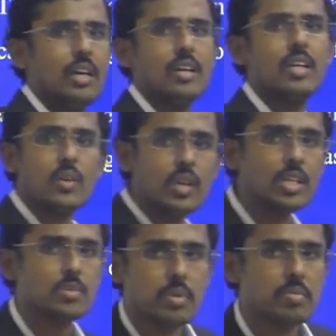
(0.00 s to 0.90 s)
liquid
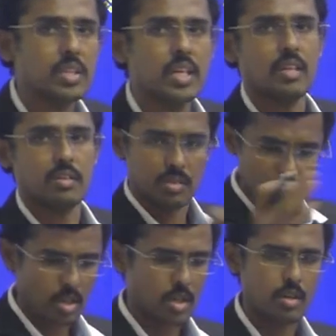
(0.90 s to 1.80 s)
leaks may be there
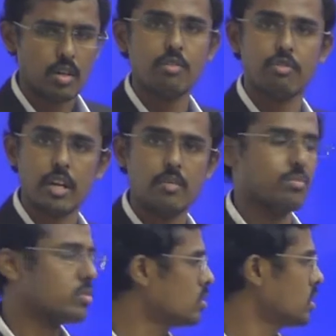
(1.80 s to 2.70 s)
on a frame,
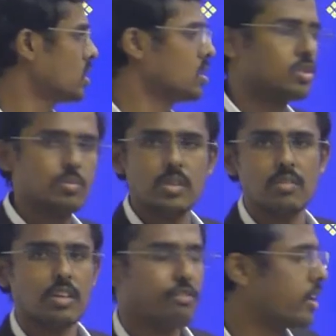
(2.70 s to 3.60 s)
so that needs to be
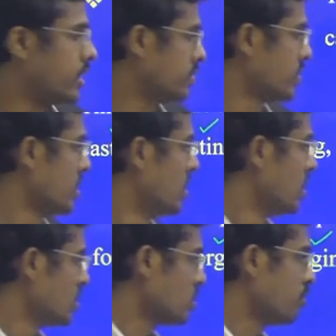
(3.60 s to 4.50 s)
verified.
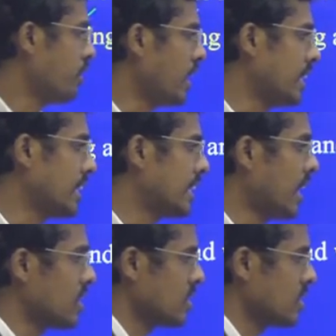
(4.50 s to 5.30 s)
So fatigue cracks